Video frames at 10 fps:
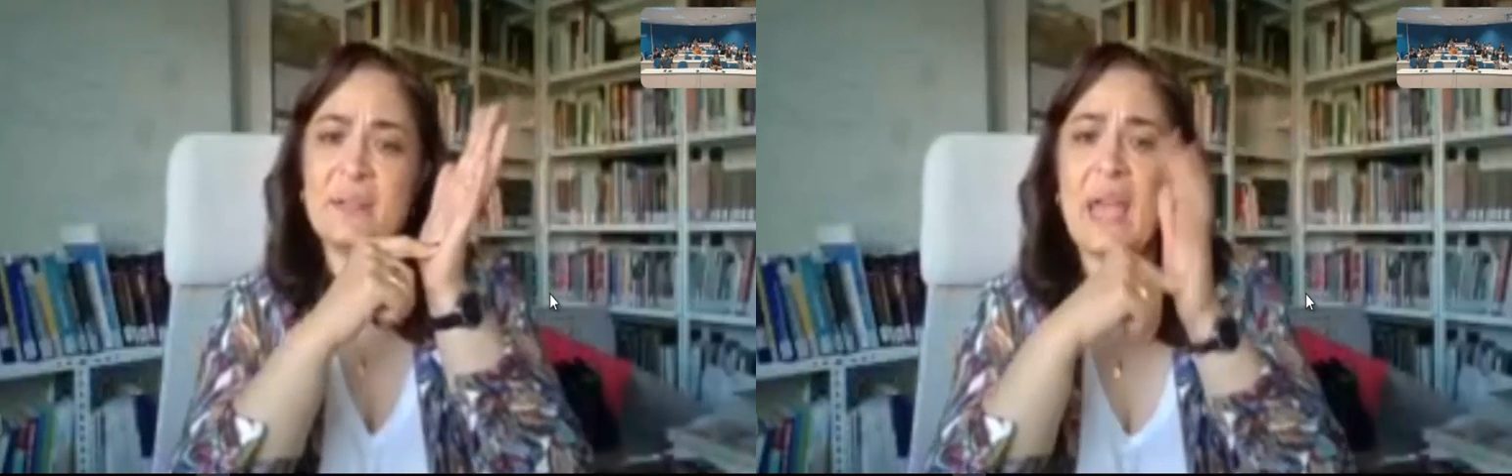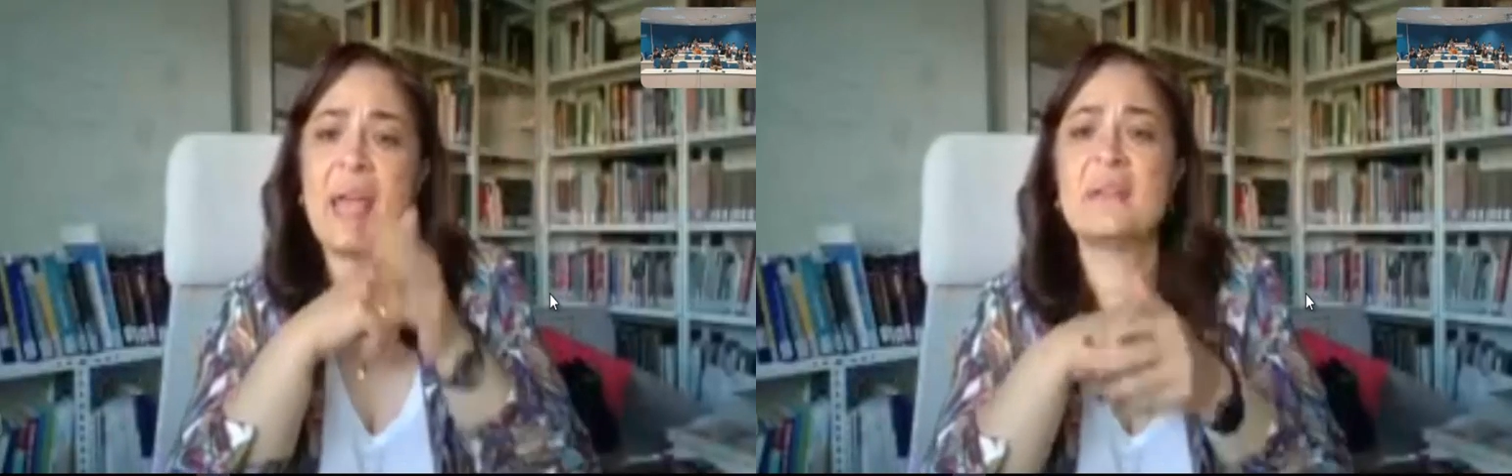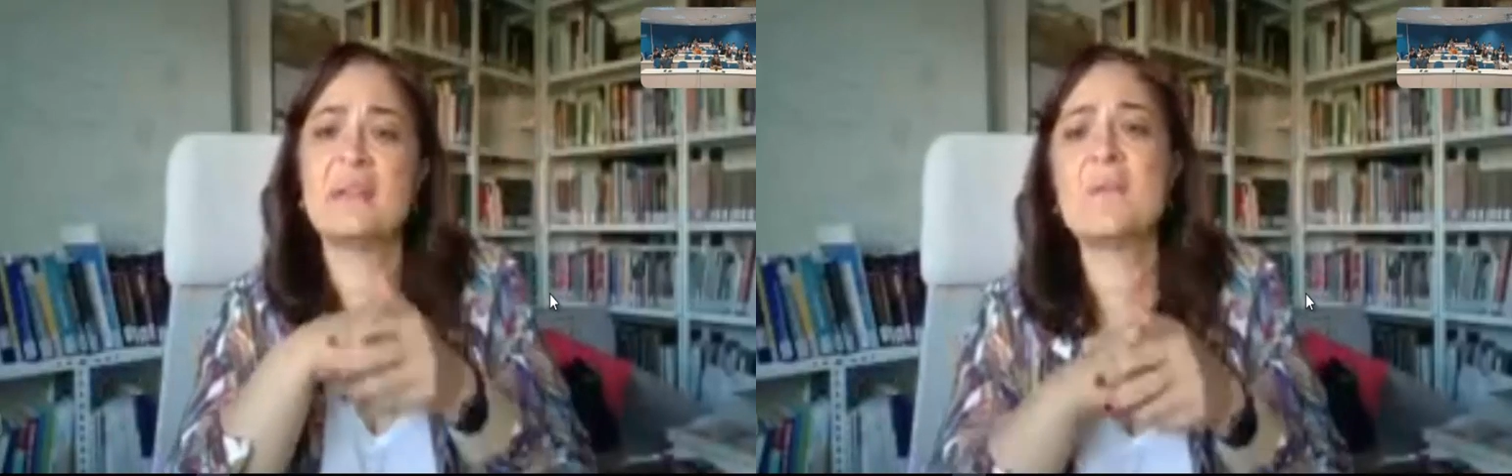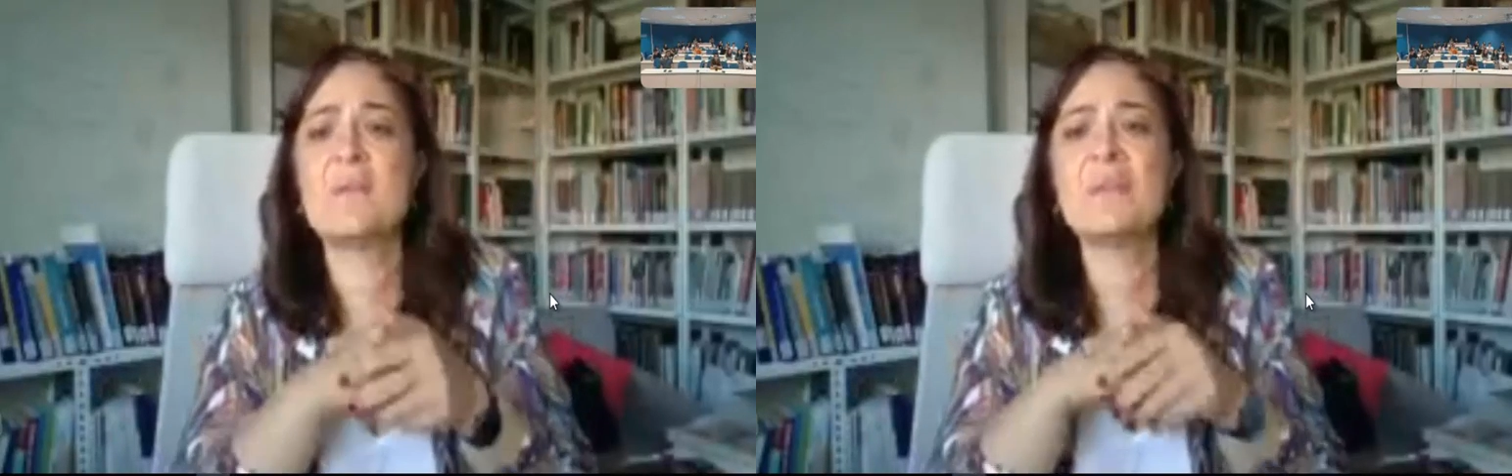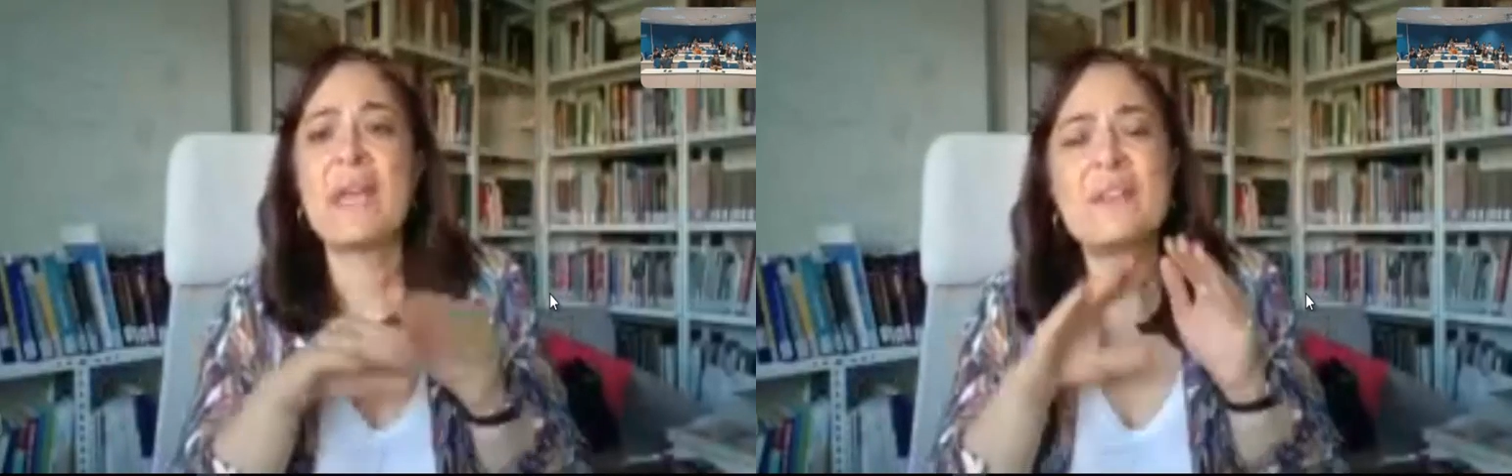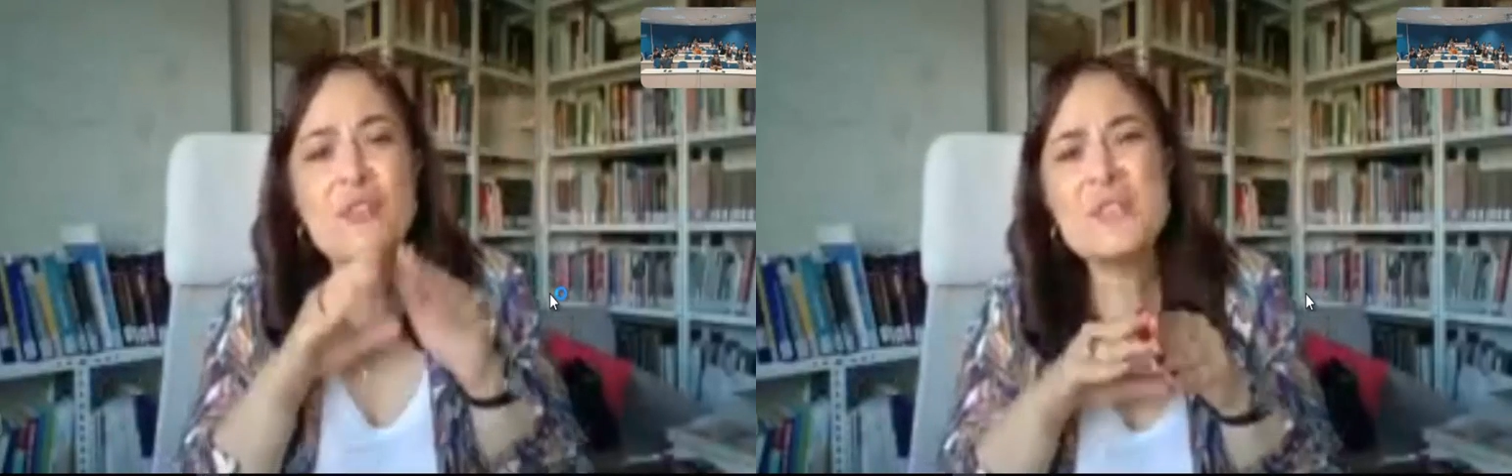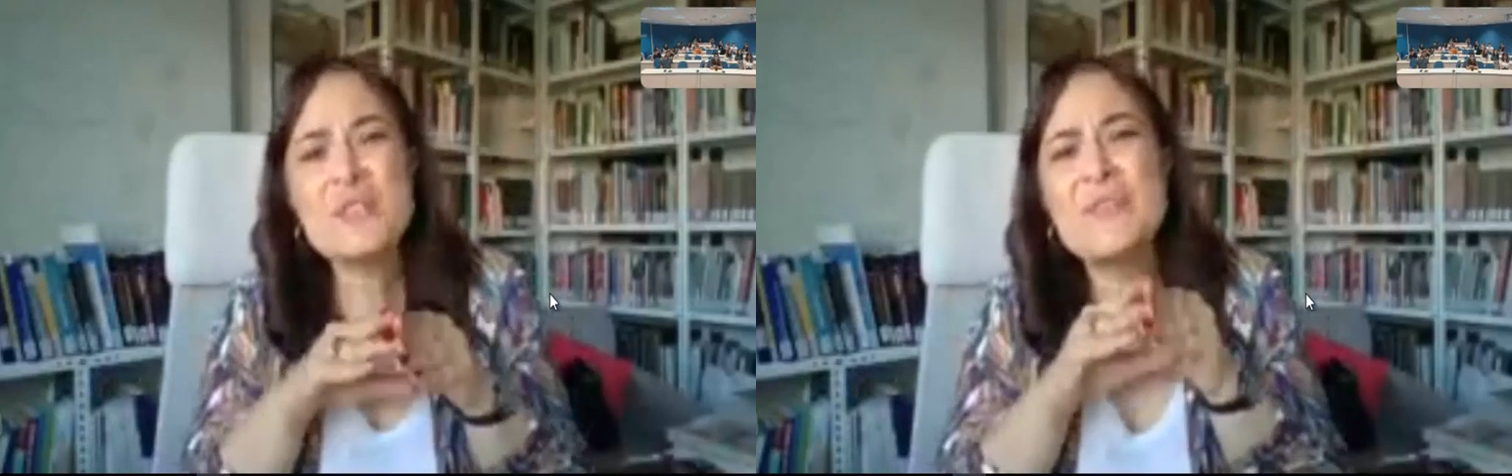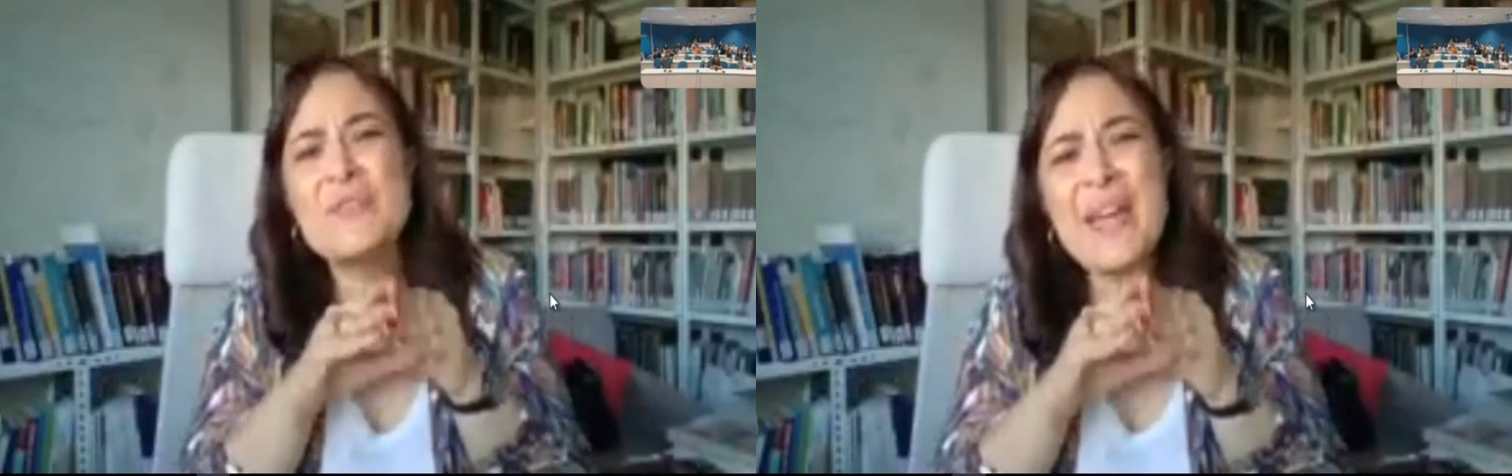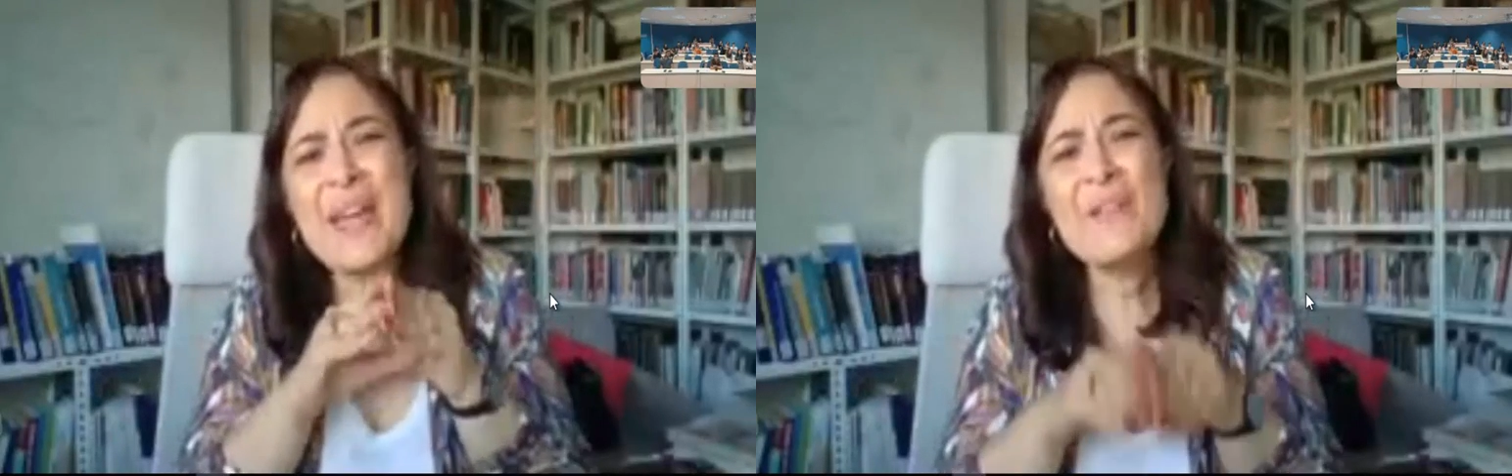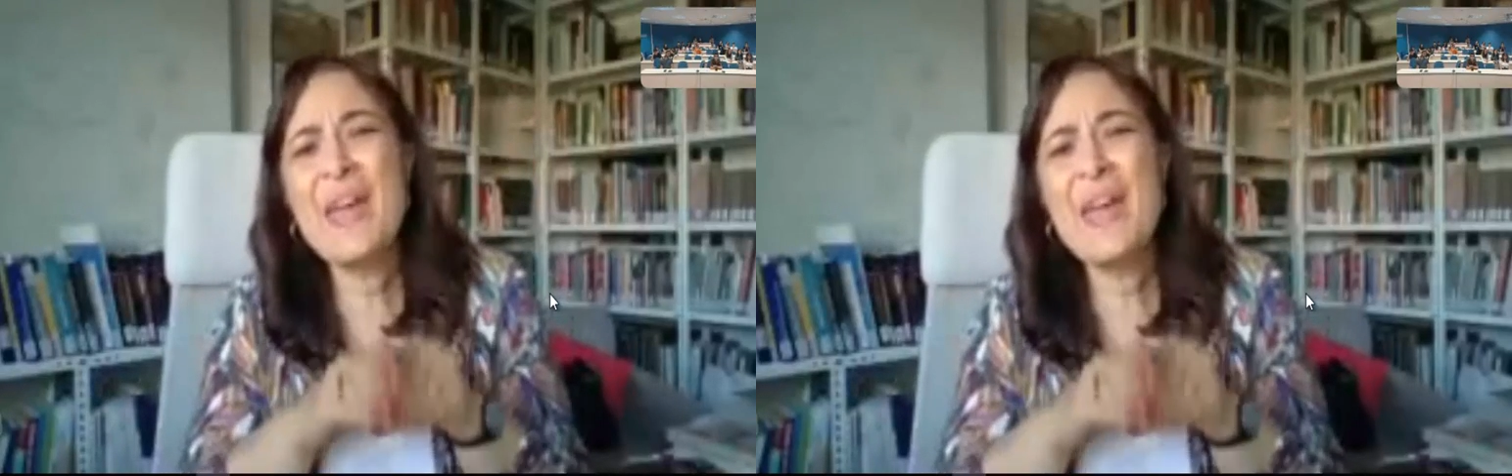And it was
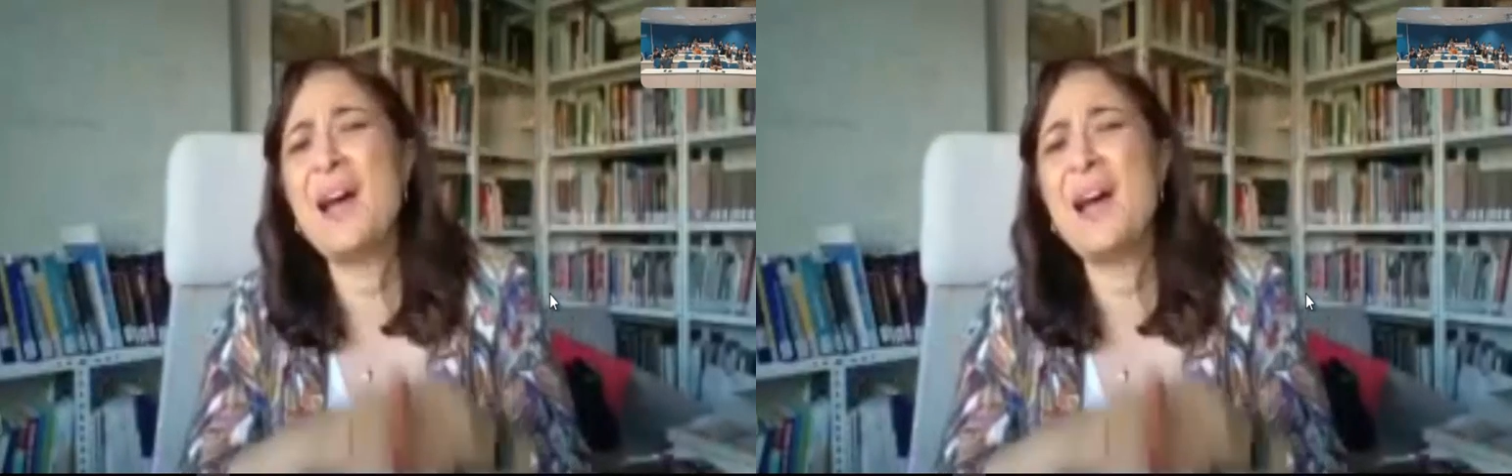very